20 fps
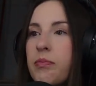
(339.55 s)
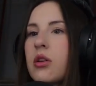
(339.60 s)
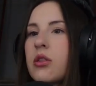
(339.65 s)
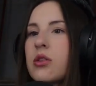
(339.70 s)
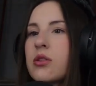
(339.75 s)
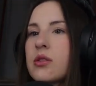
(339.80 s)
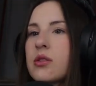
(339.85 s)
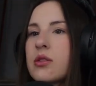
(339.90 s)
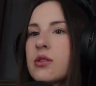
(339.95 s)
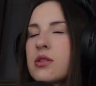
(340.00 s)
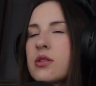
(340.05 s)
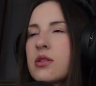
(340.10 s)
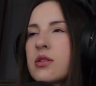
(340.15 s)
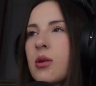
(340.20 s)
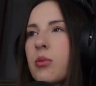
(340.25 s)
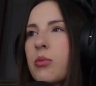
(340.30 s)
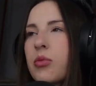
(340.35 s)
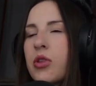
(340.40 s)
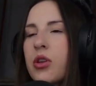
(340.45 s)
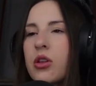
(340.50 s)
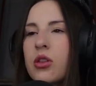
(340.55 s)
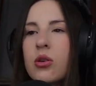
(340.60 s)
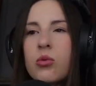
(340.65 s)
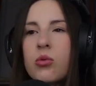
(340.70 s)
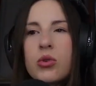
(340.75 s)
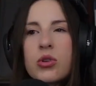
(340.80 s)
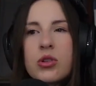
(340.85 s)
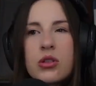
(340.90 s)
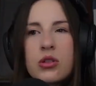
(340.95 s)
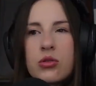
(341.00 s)
This is something that
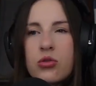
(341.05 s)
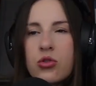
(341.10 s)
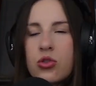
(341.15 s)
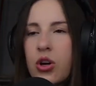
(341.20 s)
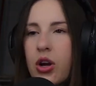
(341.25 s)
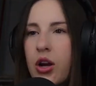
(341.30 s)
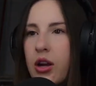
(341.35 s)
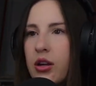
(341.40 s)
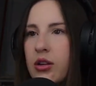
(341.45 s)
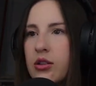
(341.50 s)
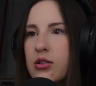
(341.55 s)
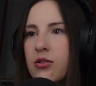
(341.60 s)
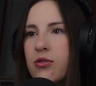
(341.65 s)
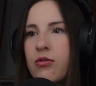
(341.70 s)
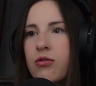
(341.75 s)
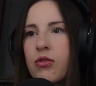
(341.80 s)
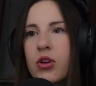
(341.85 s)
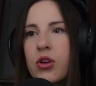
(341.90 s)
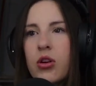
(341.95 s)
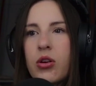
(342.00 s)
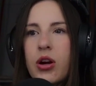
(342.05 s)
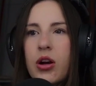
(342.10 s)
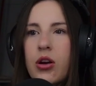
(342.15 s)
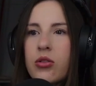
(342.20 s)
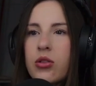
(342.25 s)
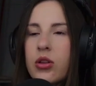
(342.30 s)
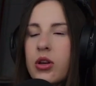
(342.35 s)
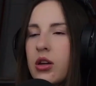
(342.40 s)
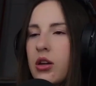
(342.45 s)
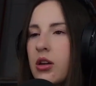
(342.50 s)
we're still trying to figure
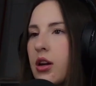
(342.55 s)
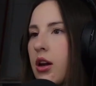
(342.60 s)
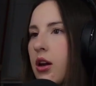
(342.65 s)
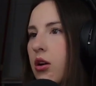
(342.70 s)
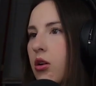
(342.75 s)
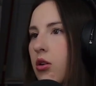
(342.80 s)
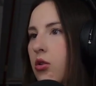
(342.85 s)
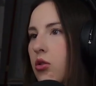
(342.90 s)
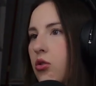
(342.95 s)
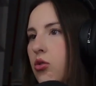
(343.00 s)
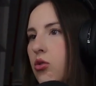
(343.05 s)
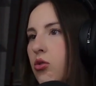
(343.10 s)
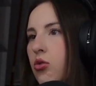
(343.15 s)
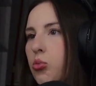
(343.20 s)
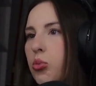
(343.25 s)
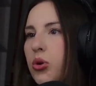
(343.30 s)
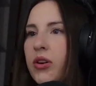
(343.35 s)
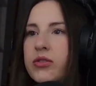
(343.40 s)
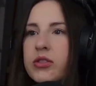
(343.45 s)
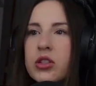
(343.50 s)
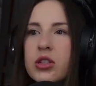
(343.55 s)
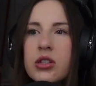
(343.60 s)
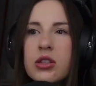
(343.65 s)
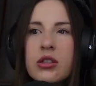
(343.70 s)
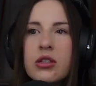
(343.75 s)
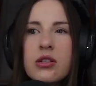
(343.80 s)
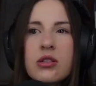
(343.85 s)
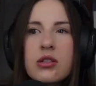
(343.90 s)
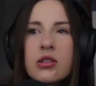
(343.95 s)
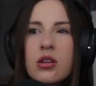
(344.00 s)
out, like, how prevalent
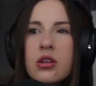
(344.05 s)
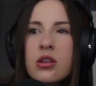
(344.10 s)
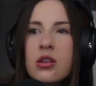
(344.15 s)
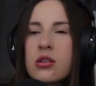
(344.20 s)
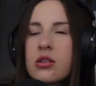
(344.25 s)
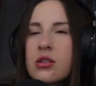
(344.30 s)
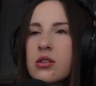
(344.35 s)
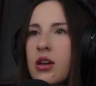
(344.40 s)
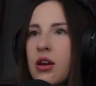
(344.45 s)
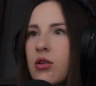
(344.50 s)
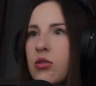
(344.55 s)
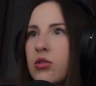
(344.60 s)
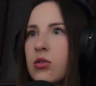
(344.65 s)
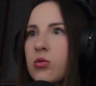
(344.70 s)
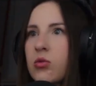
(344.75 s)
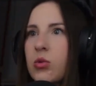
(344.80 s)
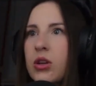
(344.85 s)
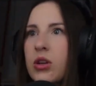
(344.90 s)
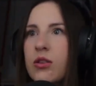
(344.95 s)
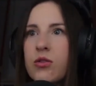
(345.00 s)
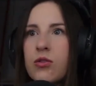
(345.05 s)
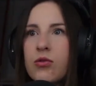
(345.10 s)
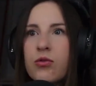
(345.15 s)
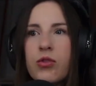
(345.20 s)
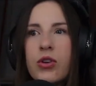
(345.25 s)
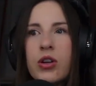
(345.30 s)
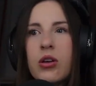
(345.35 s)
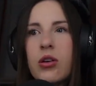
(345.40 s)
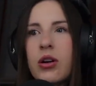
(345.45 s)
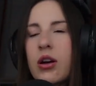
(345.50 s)
is this? How can we even
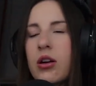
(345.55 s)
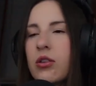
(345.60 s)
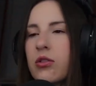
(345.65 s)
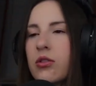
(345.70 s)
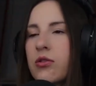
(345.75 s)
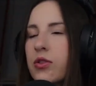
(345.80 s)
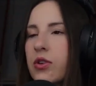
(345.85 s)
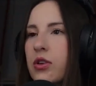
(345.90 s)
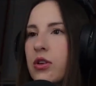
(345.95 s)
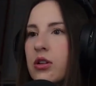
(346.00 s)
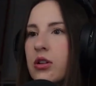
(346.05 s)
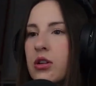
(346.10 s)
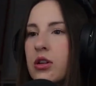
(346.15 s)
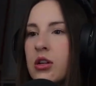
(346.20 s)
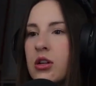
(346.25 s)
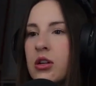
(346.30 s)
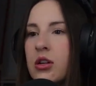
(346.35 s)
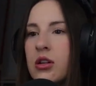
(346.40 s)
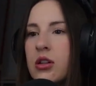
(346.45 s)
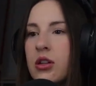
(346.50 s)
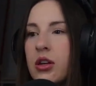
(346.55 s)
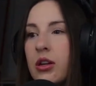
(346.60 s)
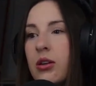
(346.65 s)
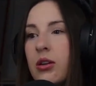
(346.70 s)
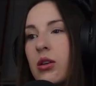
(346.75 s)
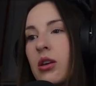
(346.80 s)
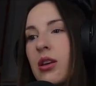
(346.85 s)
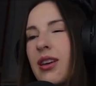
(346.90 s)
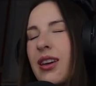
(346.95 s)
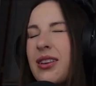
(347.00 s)
figure out if it, like,
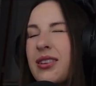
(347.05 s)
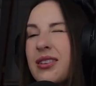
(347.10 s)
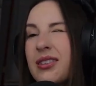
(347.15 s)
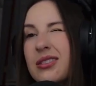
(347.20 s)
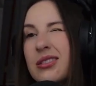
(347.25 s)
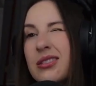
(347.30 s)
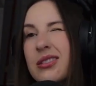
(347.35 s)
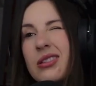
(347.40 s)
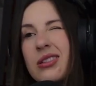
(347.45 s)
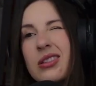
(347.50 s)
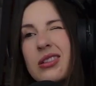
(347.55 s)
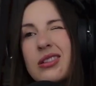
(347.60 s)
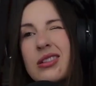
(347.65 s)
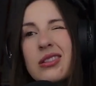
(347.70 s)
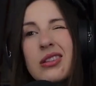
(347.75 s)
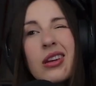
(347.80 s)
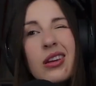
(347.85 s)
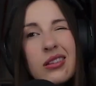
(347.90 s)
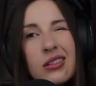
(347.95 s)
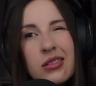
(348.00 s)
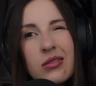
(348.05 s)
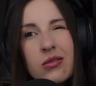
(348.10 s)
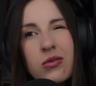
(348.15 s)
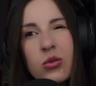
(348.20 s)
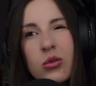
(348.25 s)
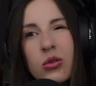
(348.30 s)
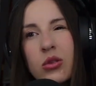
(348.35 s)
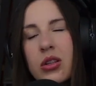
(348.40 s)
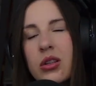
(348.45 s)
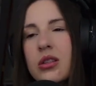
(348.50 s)
you can't necessarily test
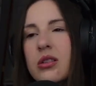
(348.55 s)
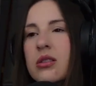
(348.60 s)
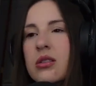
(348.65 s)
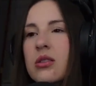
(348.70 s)
for it.